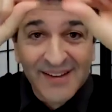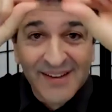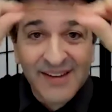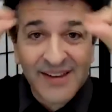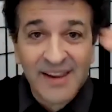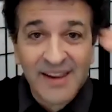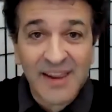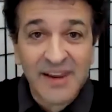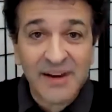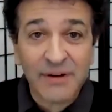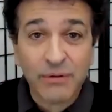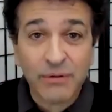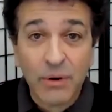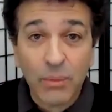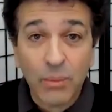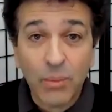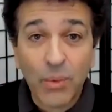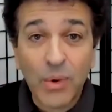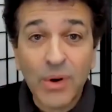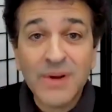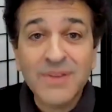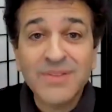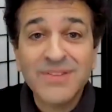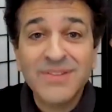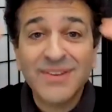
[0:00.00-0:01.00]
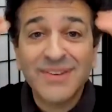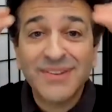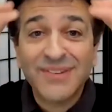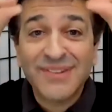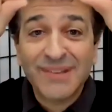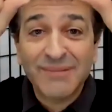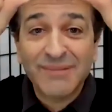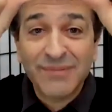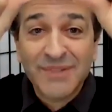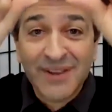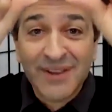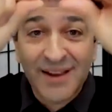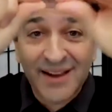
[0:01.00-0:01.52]
and a reward
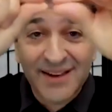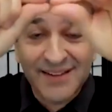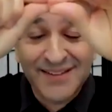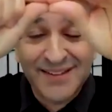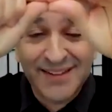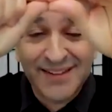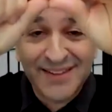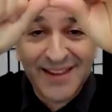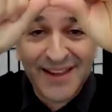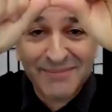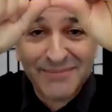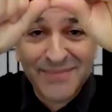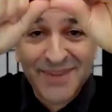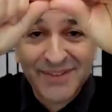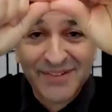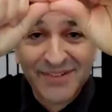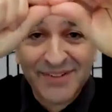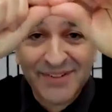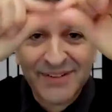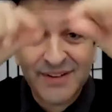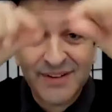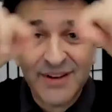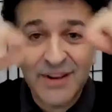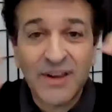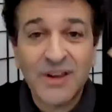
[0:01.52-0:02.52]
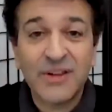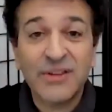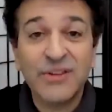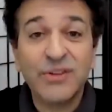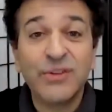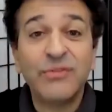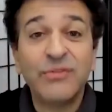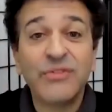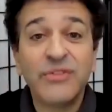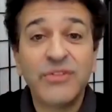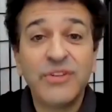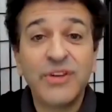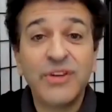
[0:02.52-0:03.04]
system tied to that mission,
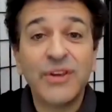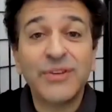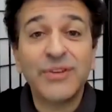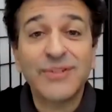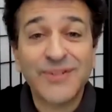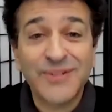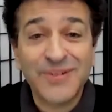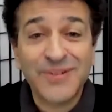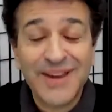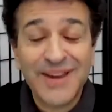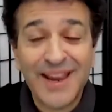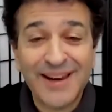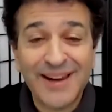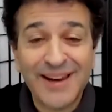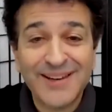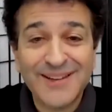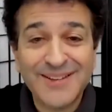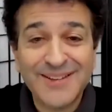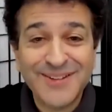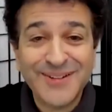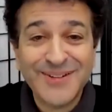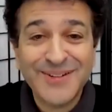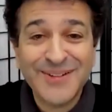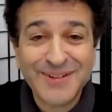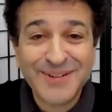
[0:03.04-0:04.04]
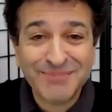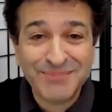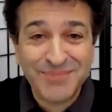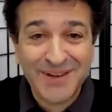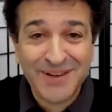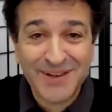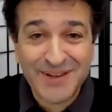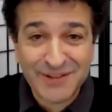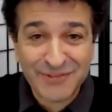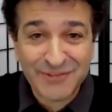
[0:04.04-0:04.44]
you've just created two competing